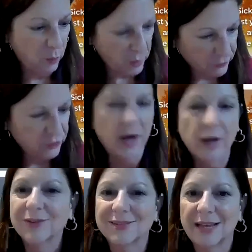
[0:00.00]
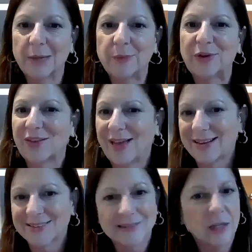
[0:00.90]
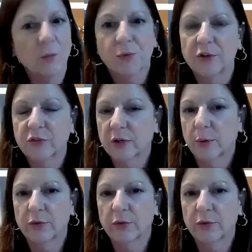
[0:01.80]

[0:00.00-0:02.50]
I went off track this day because I had a celebration.